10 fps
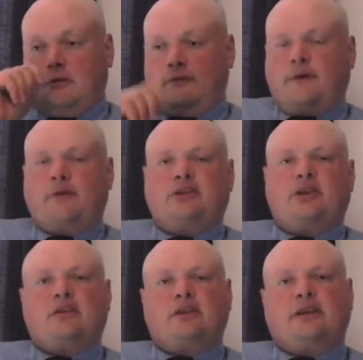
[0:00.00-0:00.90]
very
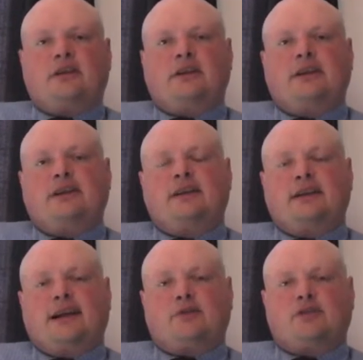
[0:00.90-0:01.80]
suddenly in the
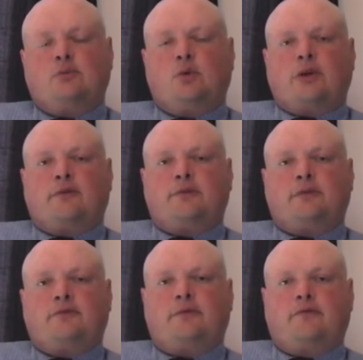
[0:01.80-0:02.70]
early hours of the morning from
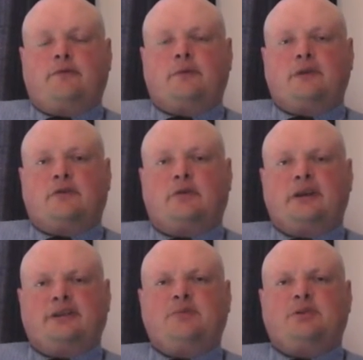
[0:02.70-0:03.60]
a
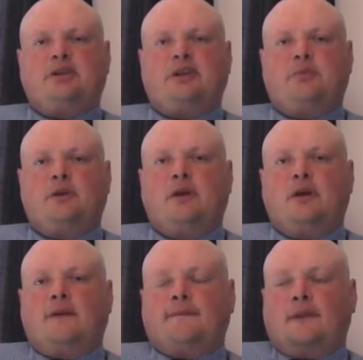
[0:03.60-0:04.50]
quite a deep sleep,
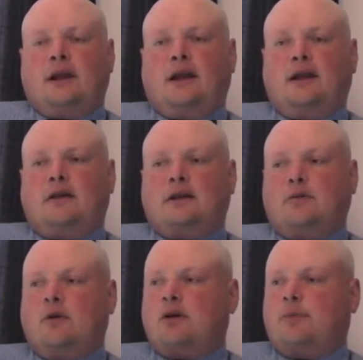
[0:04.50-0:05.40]
and I
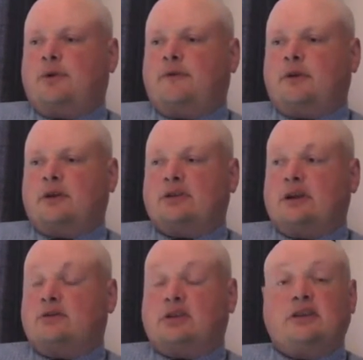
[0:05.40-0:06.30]
woke up and
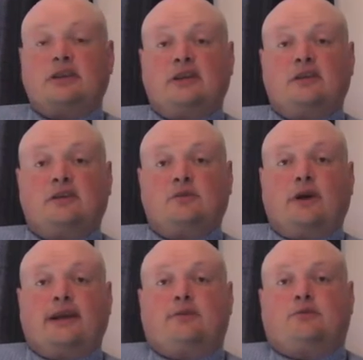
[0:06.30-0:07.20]
I was suddenly alert and
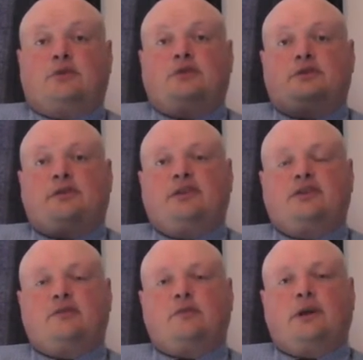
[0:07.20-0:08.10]
awake. It was one of those very
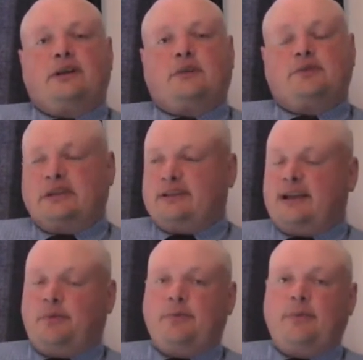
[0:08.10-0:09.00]
sudden wake-ups, and I
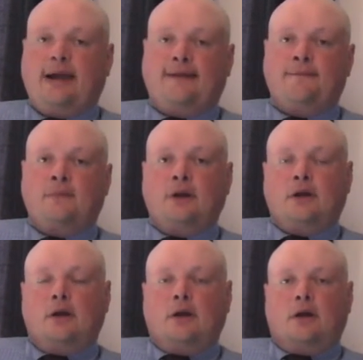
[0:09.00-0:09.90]
sat up in bed,
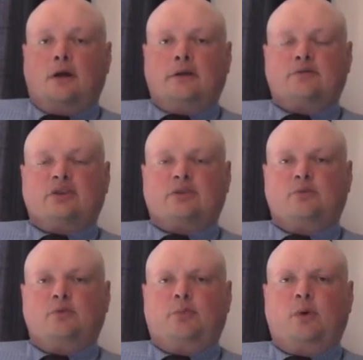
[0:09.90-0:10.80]
and there was a
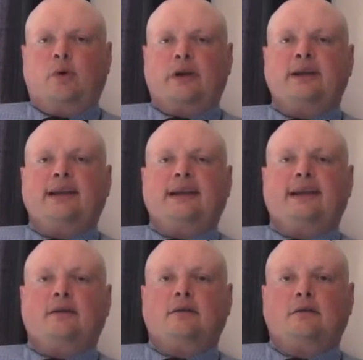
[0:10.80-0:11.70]
small boy
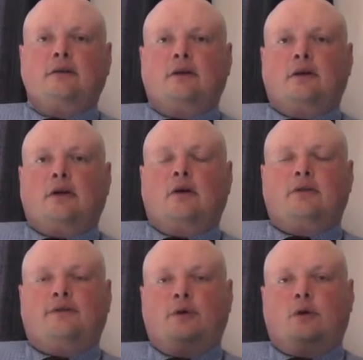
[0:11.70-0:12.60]
kneeling on
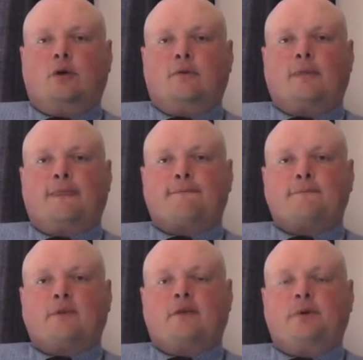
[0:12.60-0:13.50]
the floor
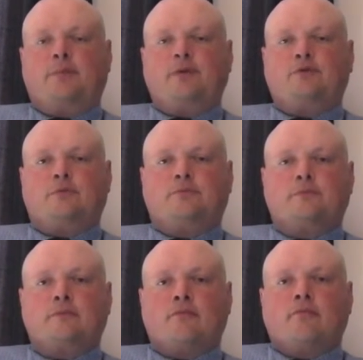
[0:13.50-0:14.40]
of my bedroom.
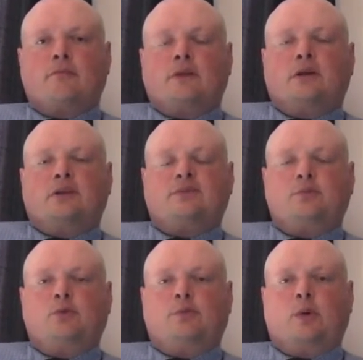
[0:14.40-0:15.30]
A
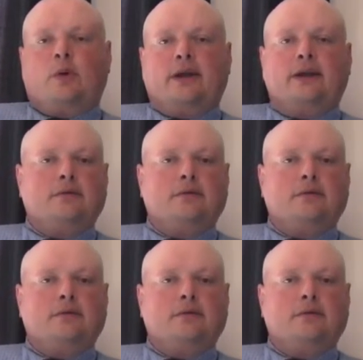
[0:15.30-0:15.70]
small boy